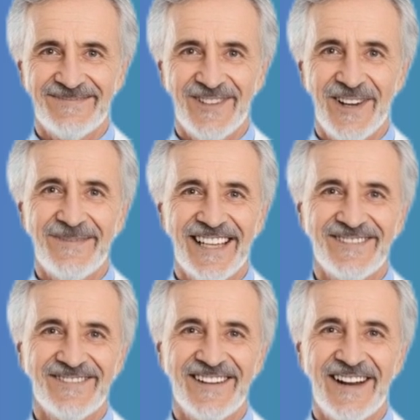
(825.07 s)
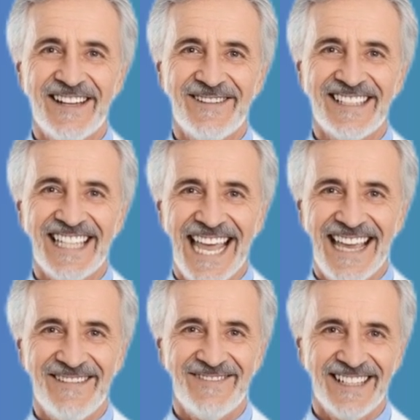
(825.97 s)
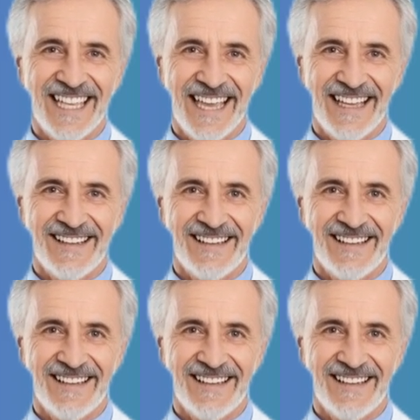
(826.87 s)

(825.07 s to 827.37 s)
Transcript: Your muscles are under attack every day,